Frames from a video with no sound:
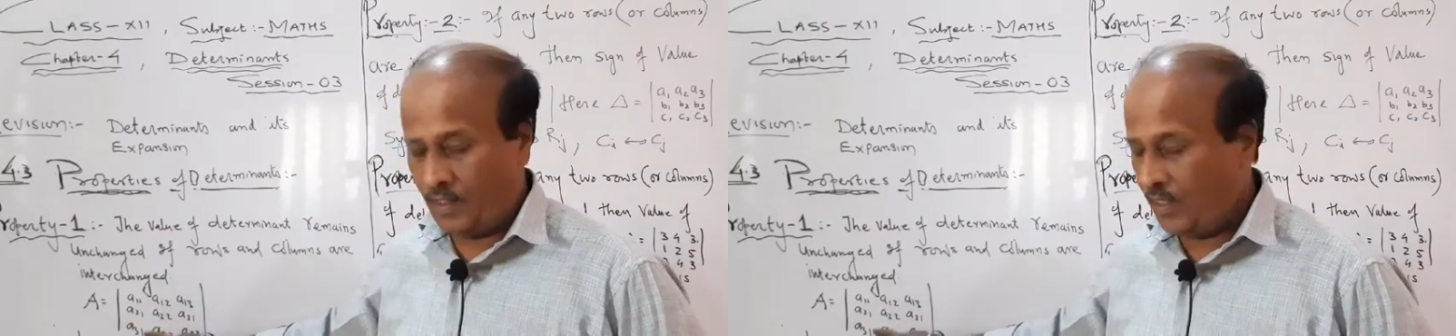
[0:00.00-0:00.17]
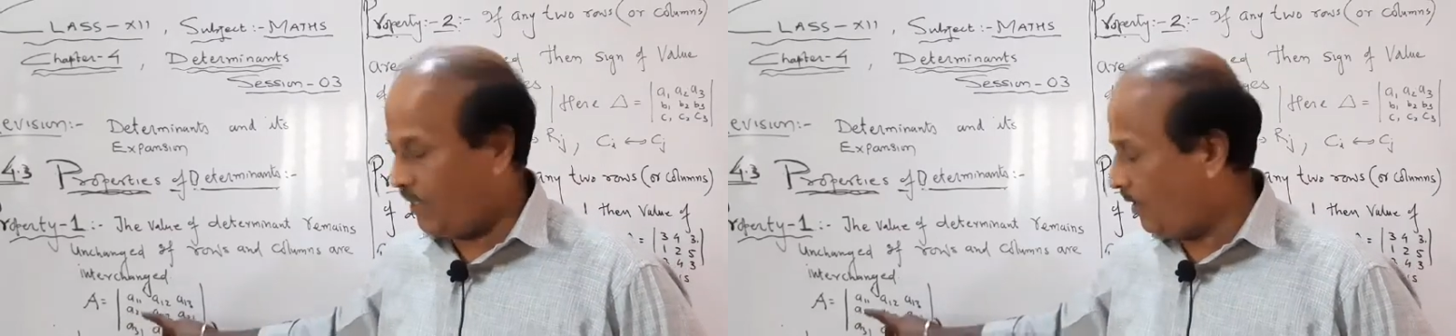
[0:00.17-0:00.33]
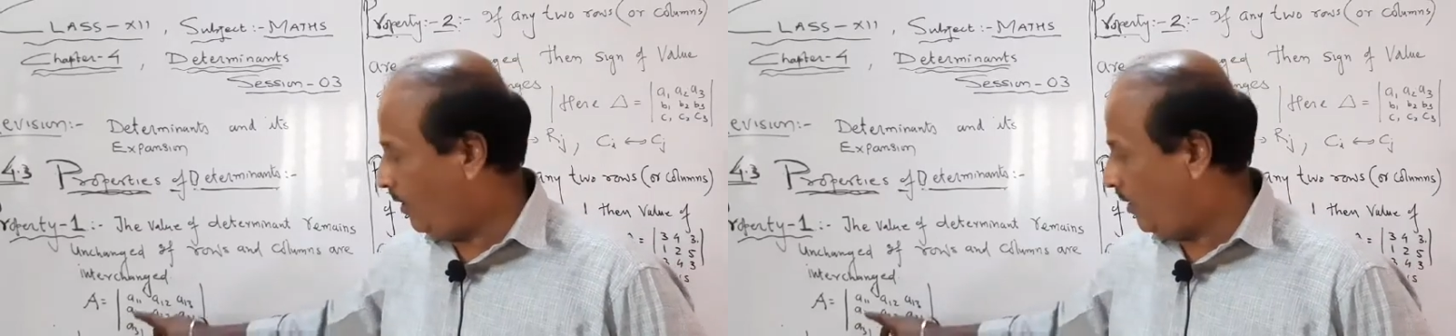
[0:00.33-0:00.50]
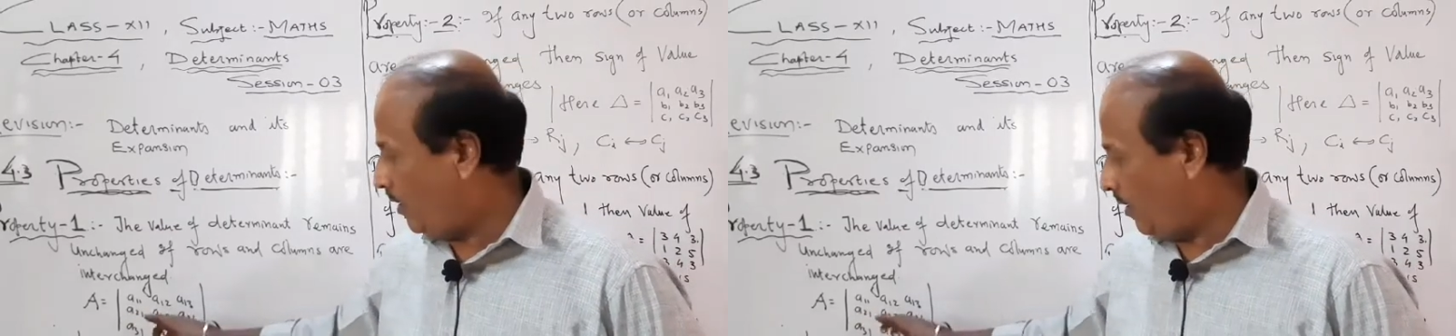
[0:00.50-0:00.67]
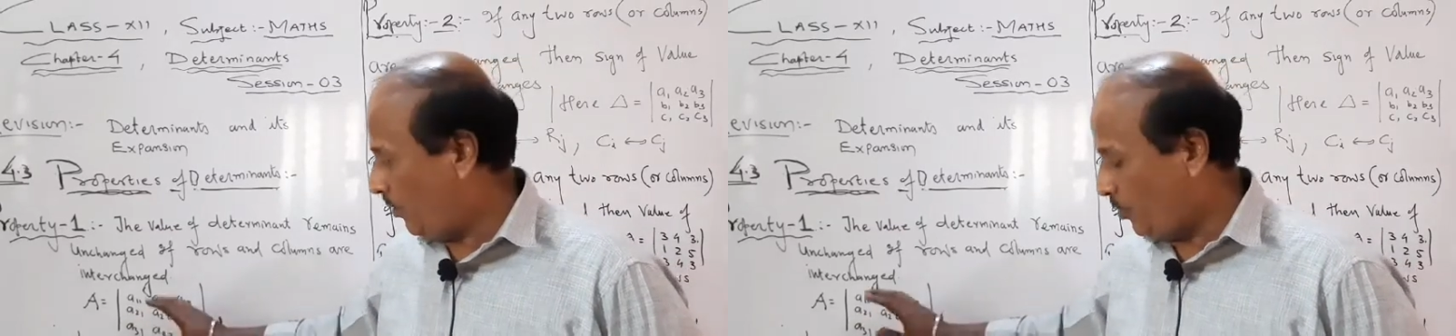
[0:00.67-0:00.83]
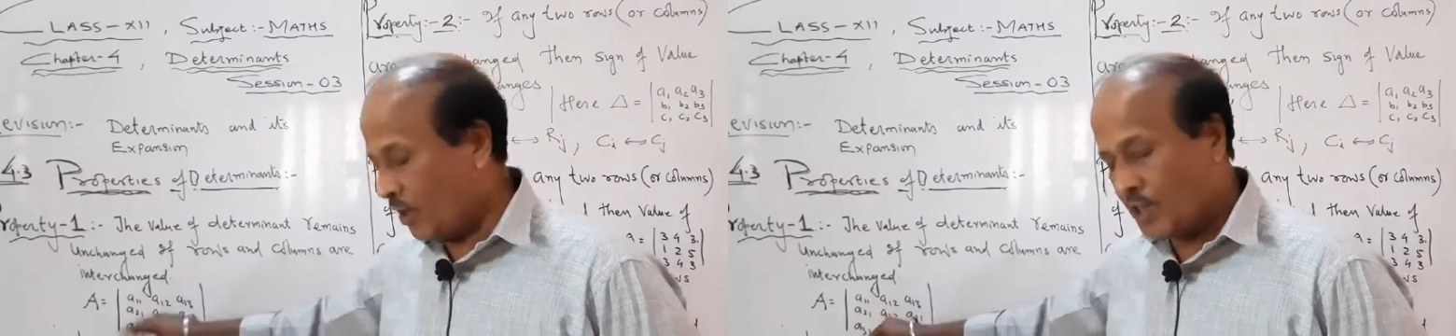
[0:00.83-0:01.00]
and
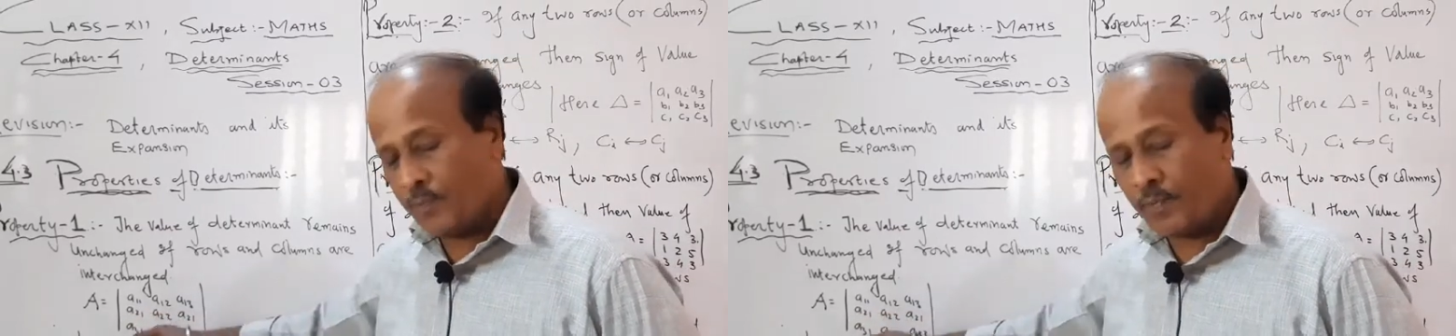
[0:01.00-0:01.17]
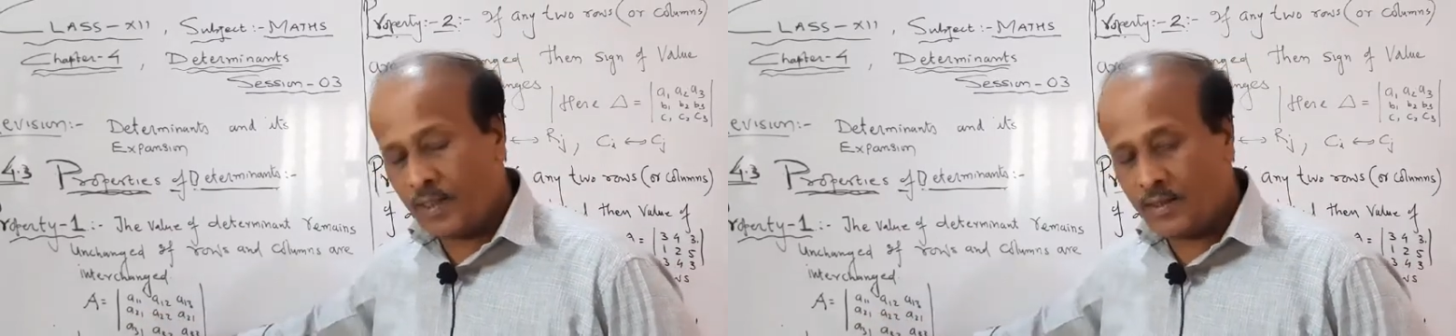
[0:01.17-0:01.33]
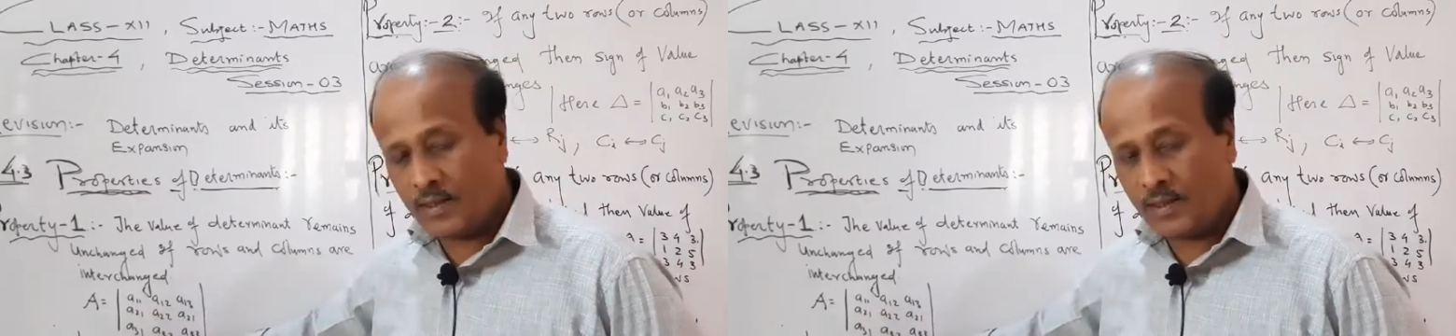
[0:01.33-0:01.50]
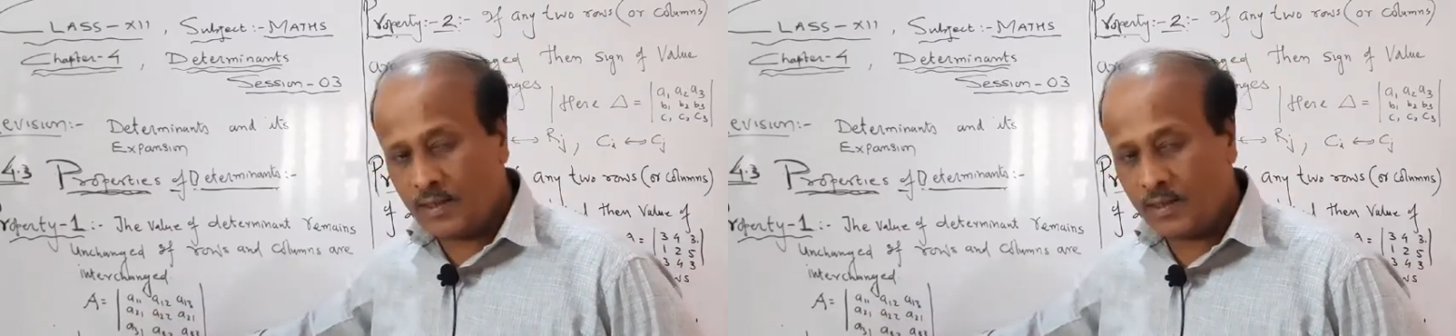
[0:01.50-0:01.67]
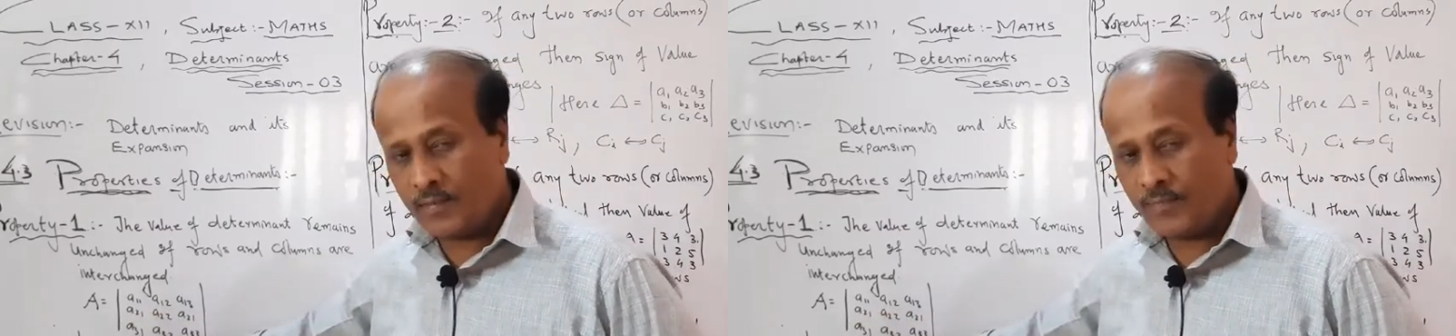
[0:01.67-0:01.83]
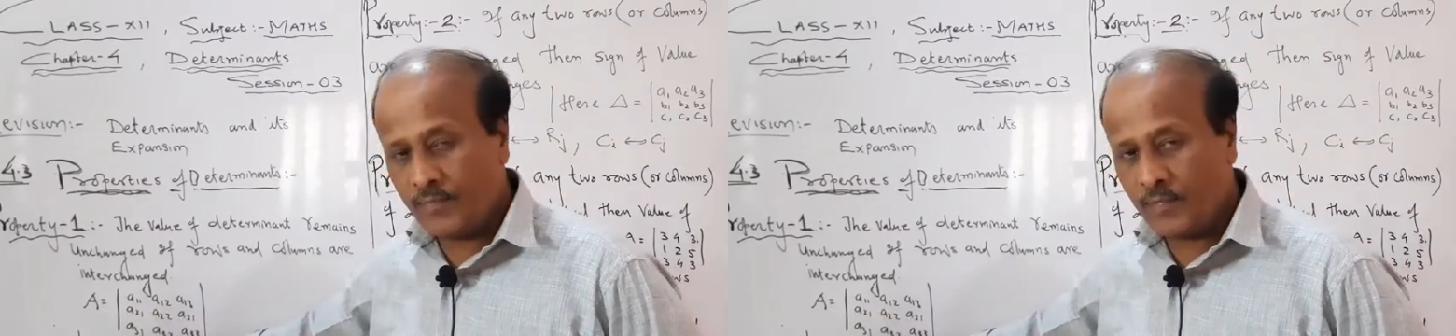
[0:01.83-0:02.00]
you expand it
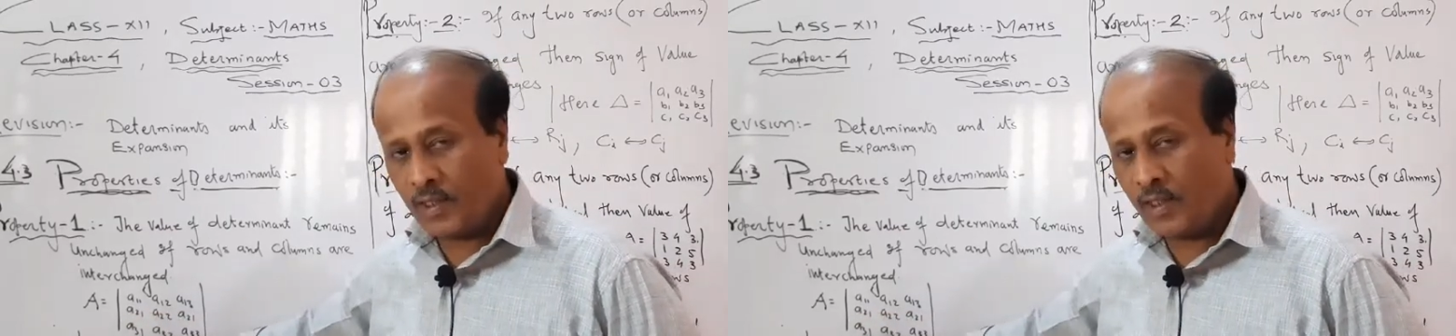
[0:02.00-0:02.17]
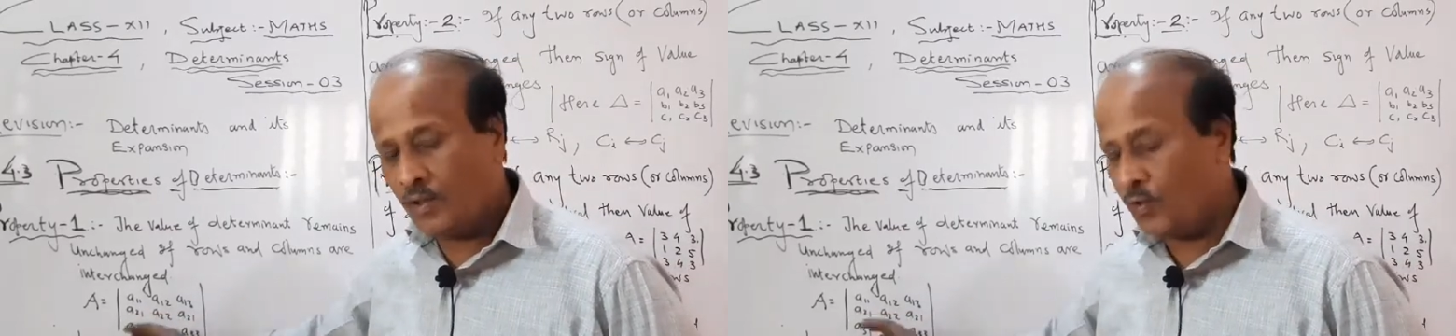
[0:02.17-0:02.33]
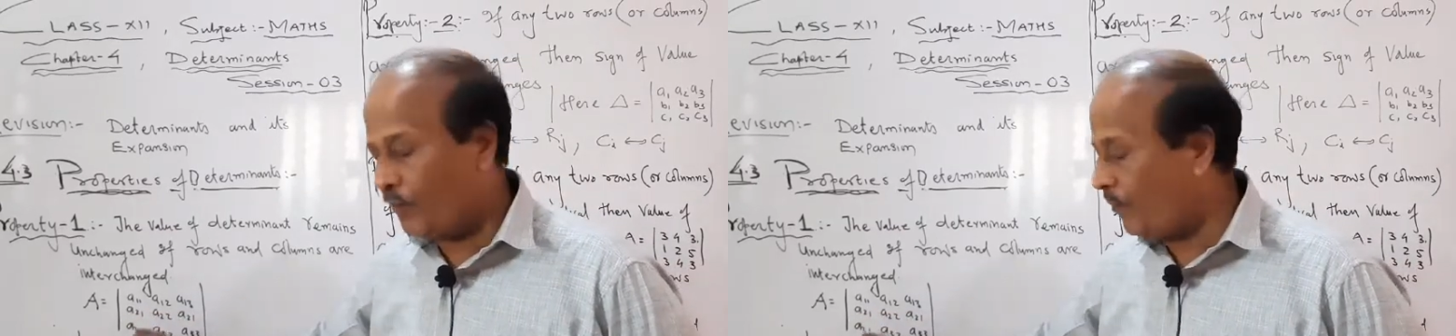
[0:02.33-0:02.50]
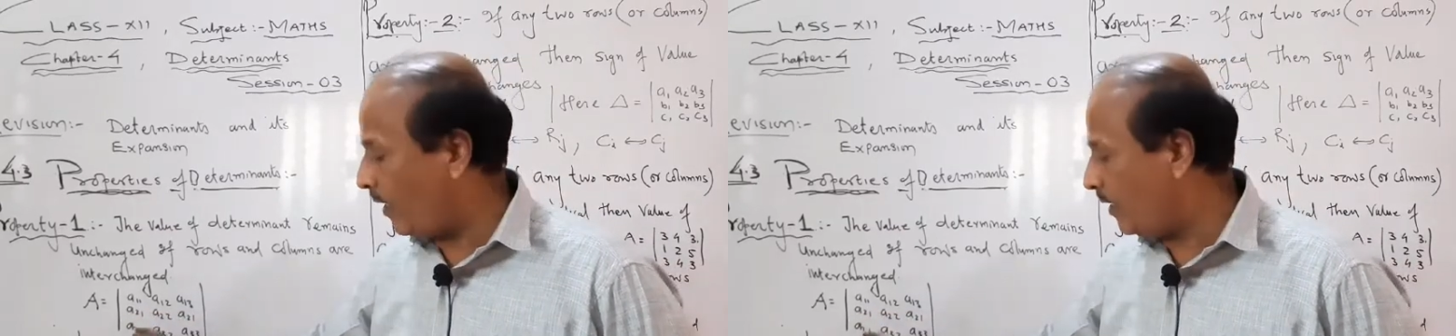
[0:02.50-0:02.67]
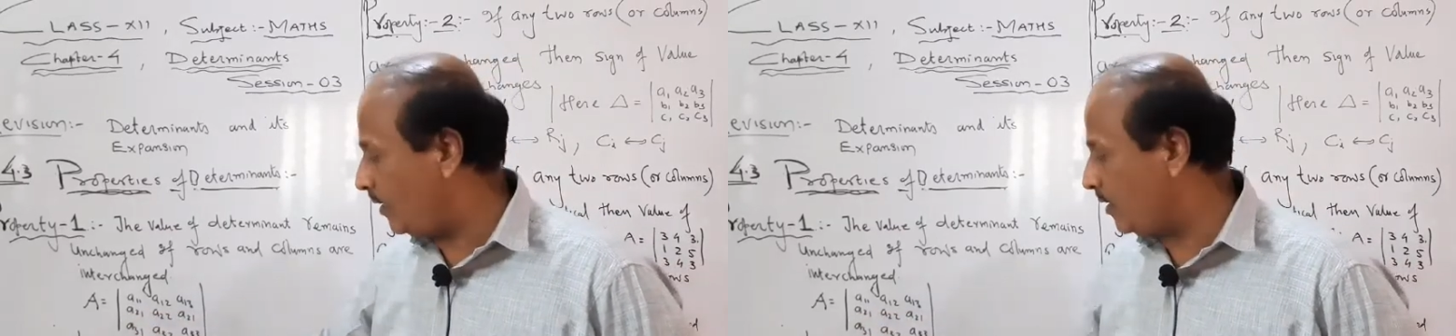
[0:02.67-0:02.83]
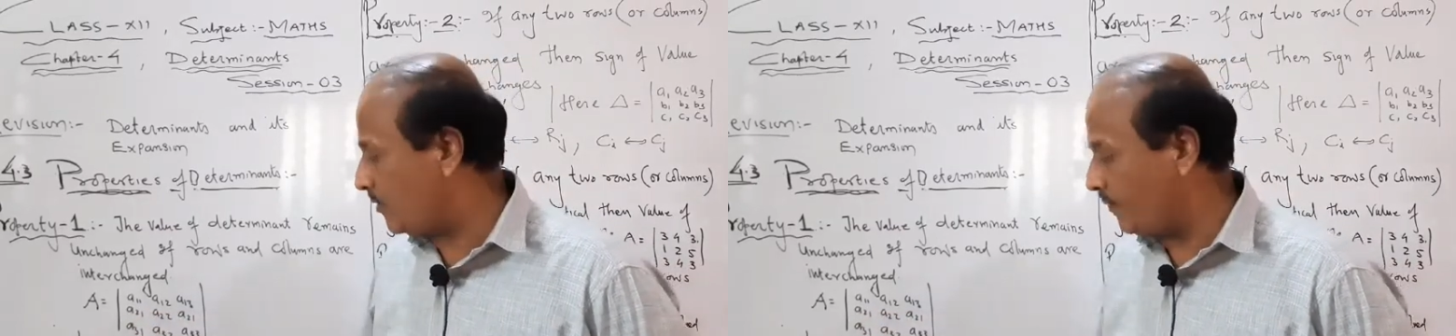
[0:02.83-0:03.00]
and you
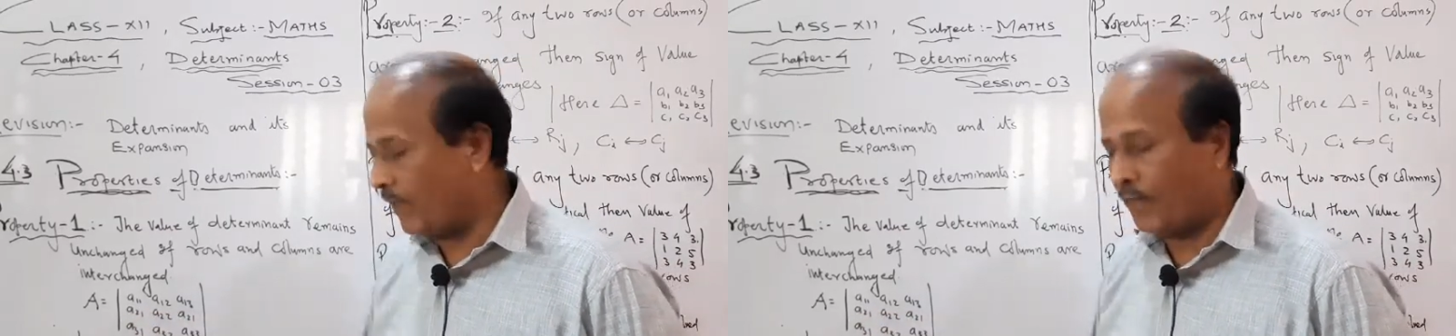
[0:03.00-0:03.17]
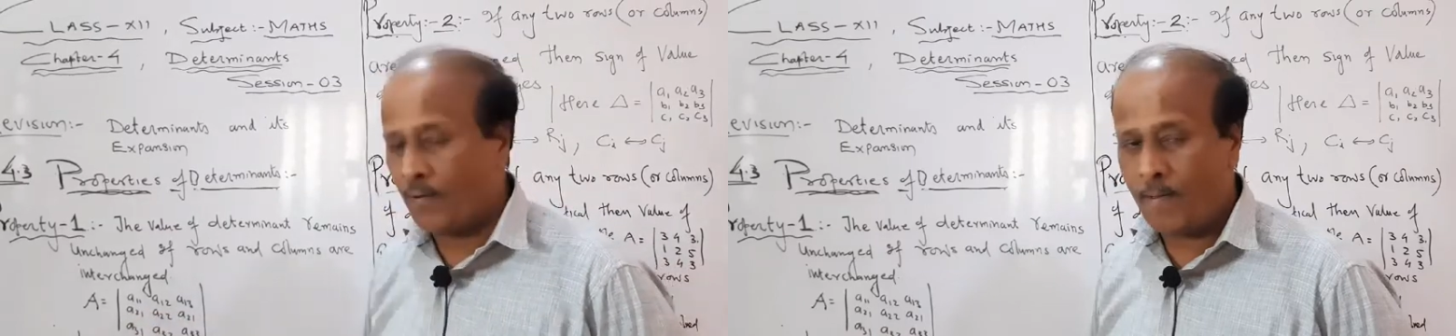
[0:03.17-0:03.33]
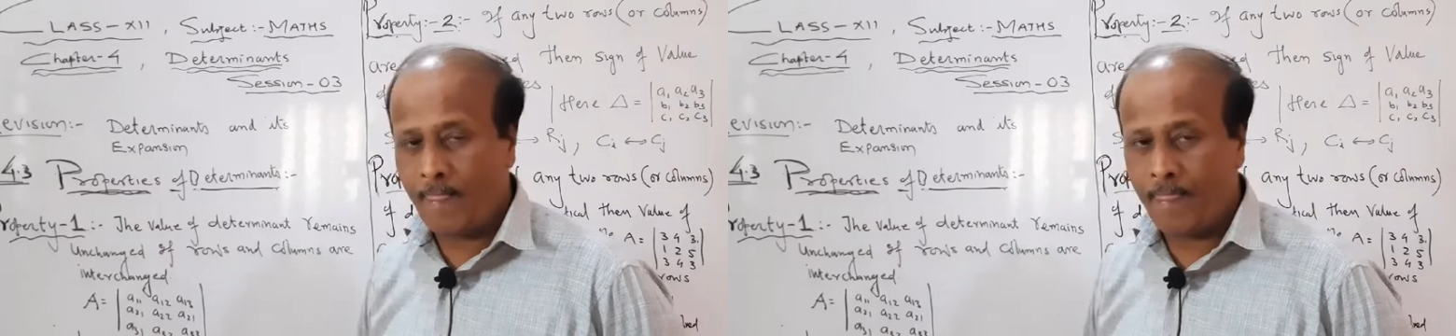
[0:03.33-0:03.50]
find its value,